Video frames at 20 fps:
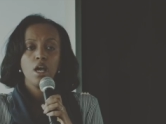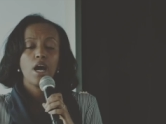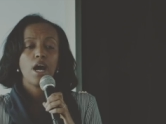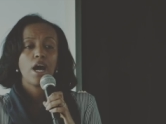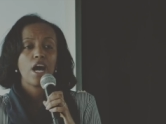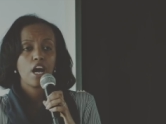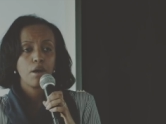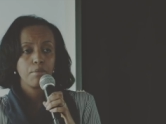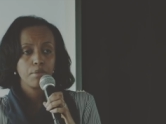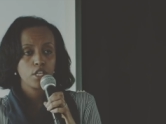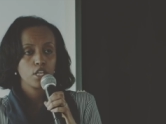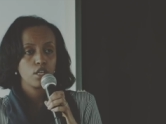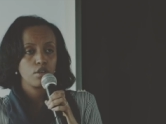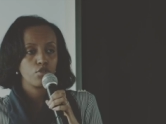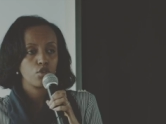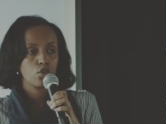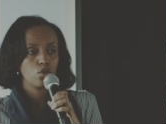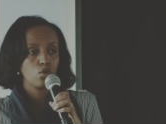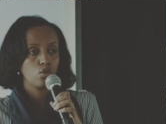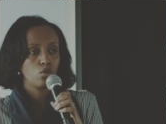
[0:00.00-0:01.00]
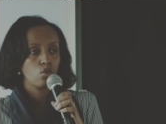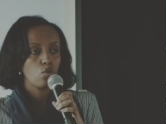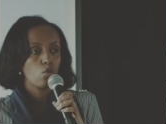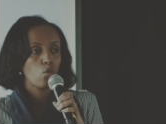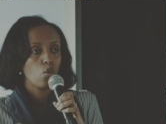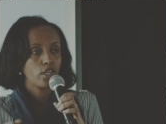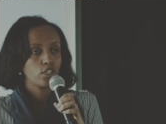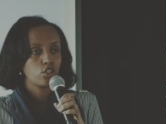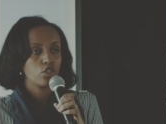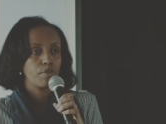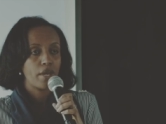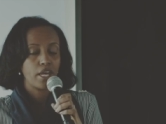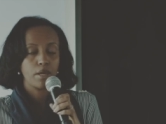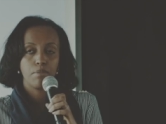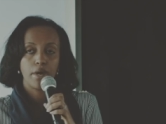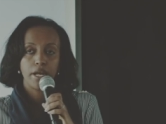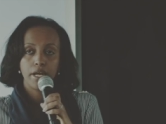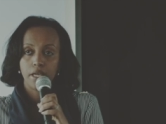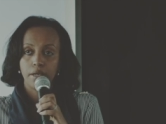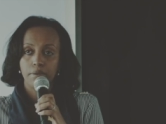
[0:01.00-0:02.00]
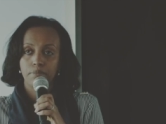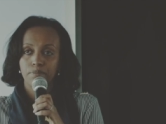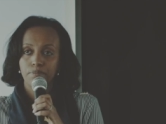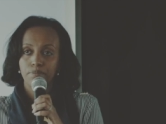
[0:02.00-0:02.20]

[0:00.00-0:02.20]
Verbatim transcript: How many of you want to make money?